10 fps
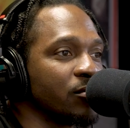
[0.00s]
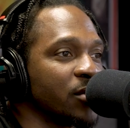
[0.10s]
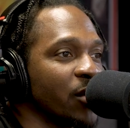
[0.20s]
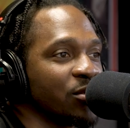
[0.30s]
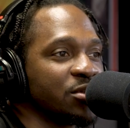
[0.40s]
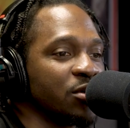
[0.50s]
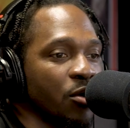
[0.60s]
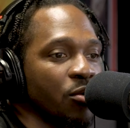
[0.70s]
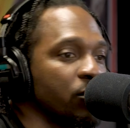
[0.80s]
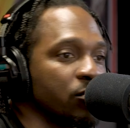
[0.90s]
there was
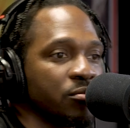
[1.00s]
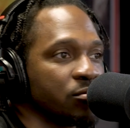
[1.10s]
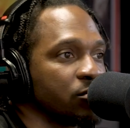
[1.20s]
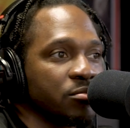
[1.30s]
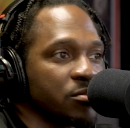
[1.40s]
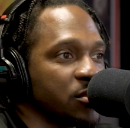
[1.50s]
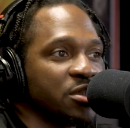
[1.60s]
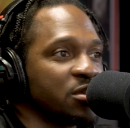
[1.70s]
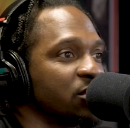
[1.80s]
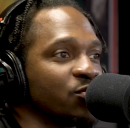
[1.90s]
no, it
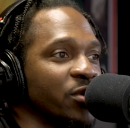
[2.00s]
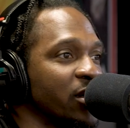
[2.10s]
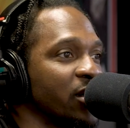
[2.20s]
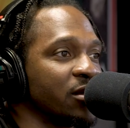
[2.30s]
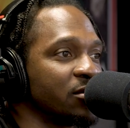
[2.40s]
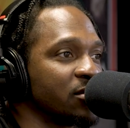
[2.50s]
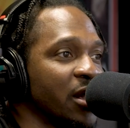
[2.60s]
just is what it is.